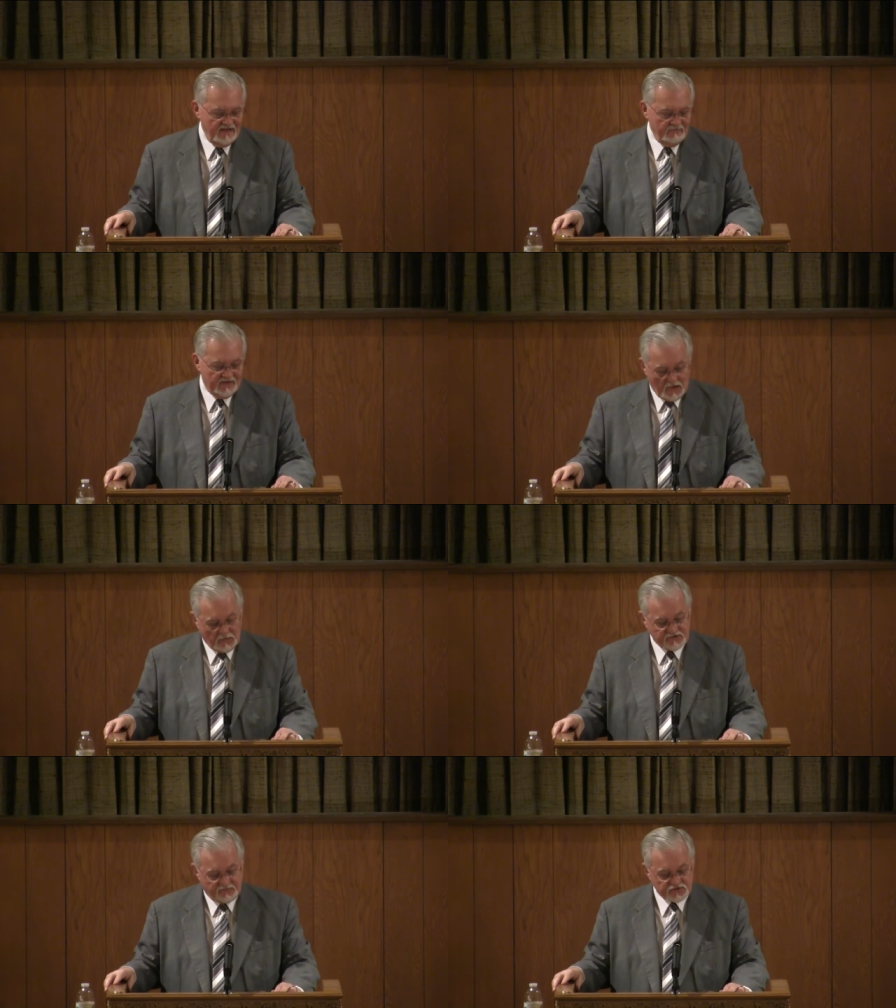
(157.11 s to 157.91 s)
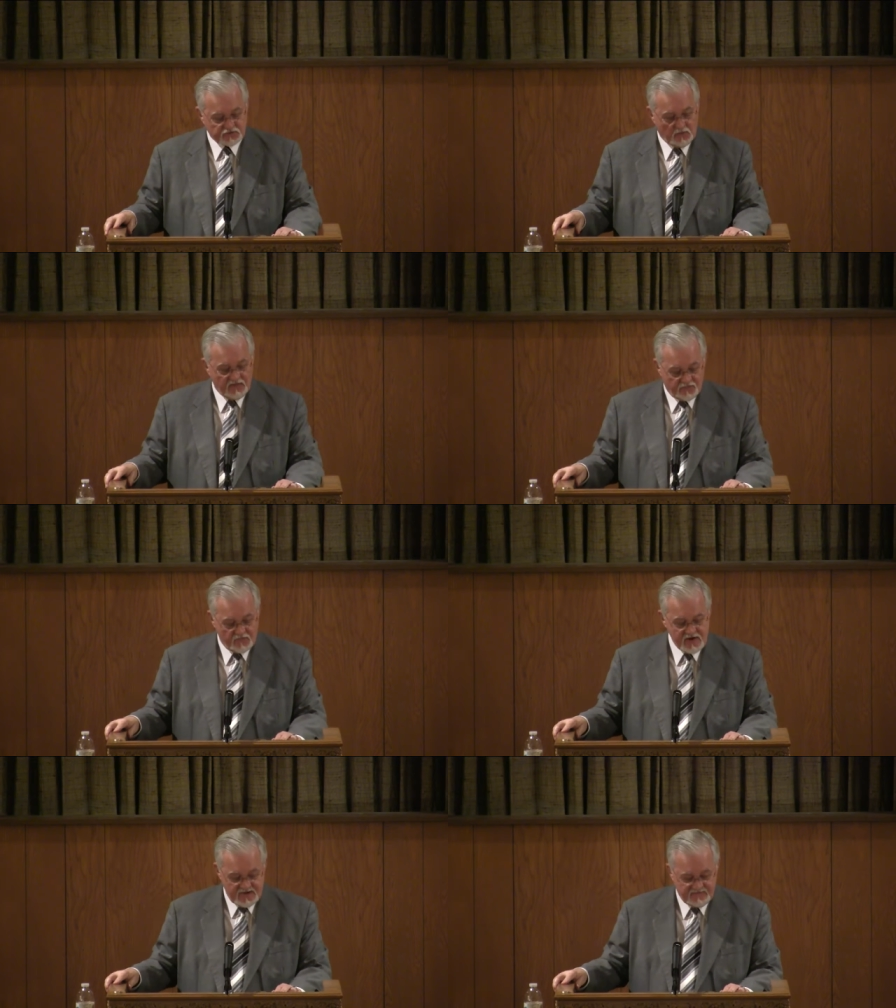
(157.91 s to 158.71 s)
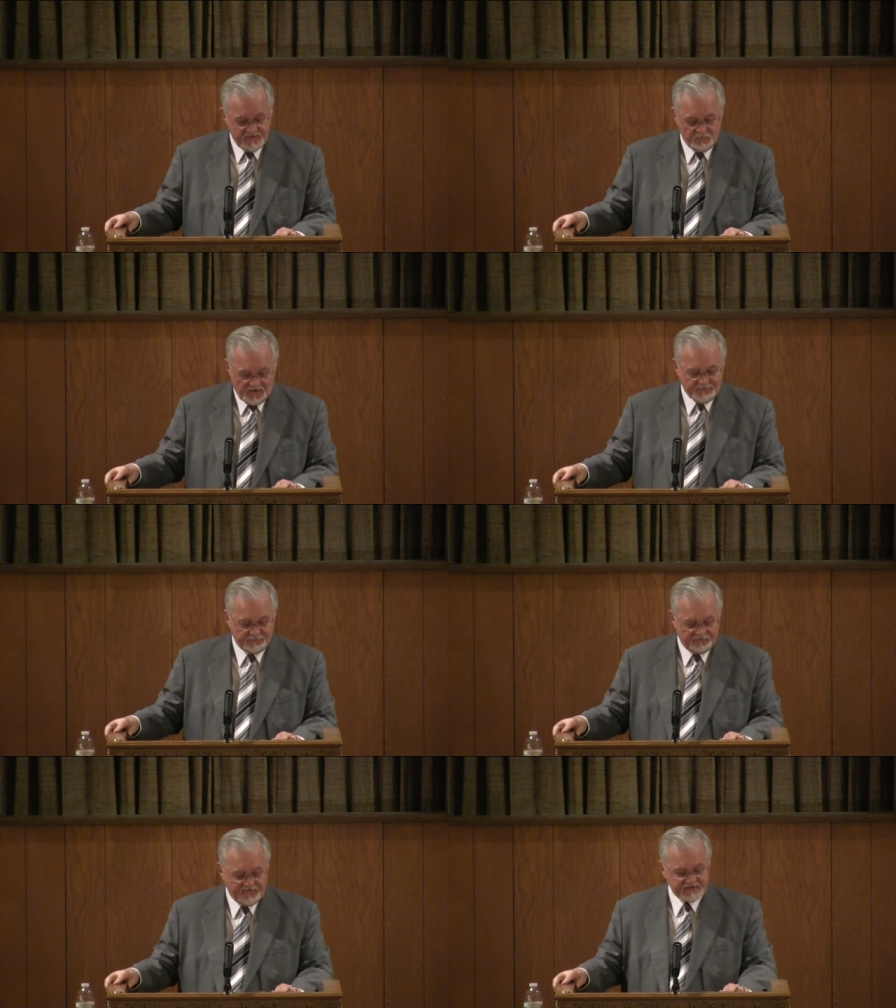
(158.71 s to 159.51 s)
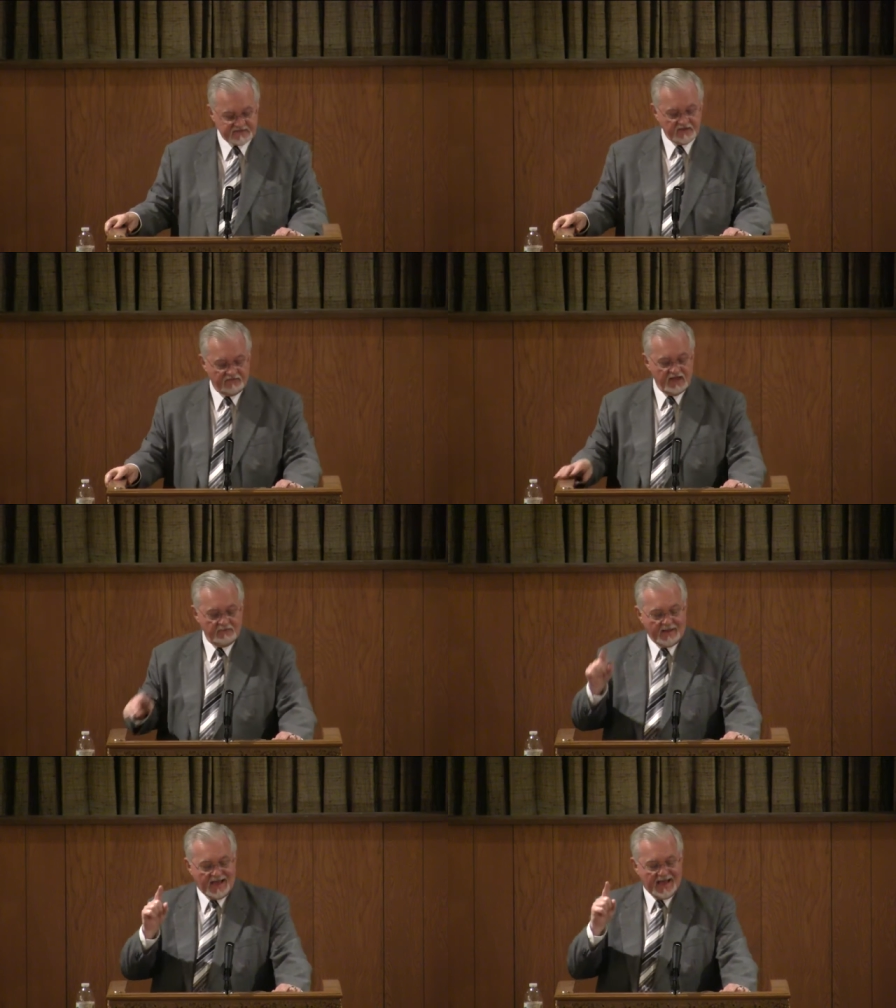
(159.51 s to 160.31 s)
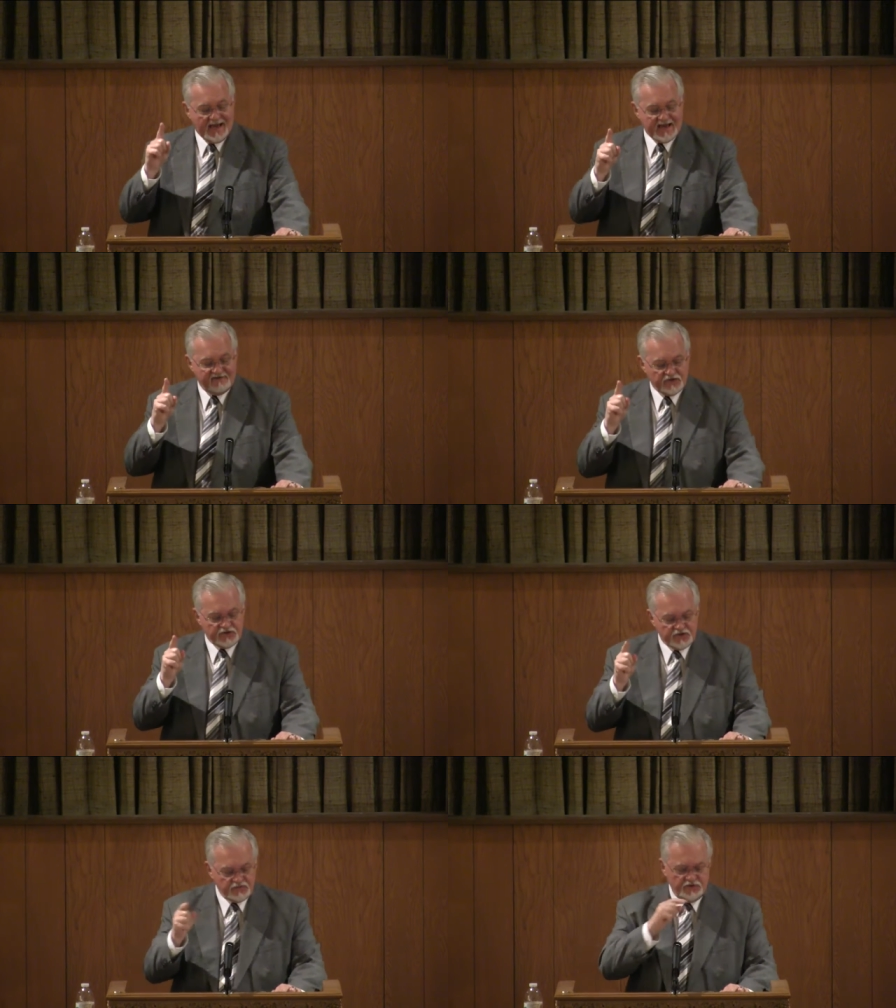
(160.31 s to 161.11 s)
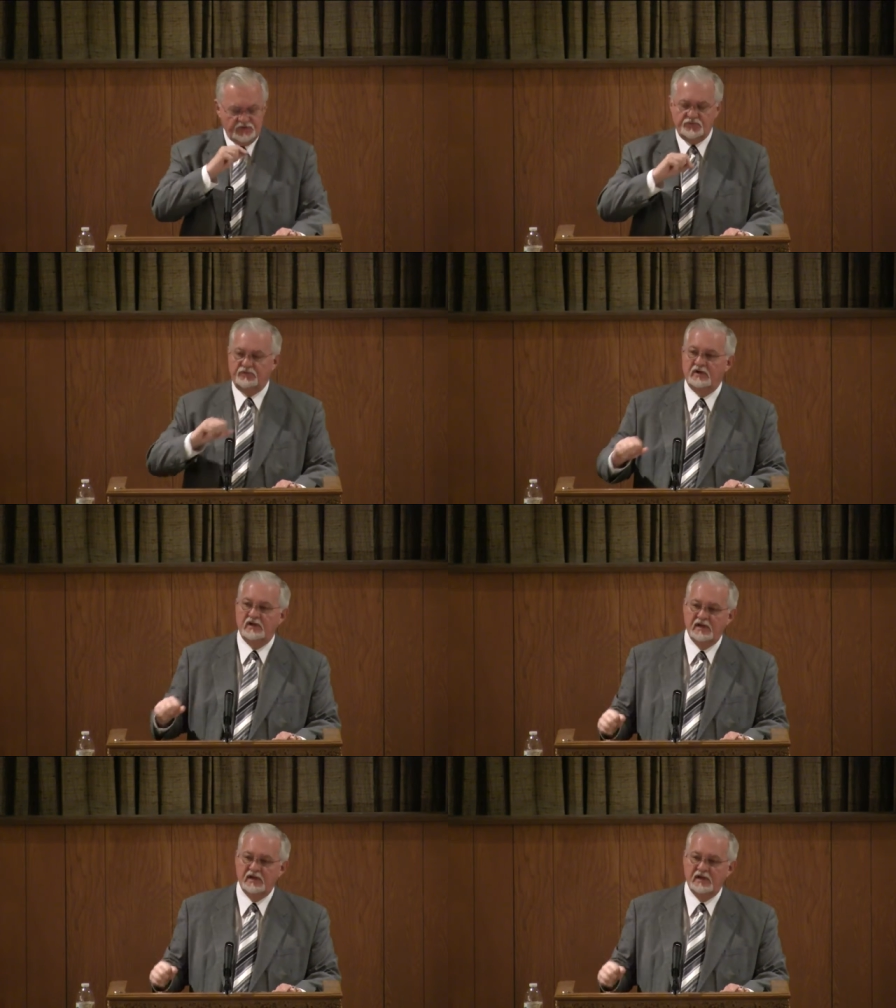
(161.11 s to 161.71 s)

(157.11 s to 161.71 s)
But notice verse 23 And then will I profess unto them, I never knew you.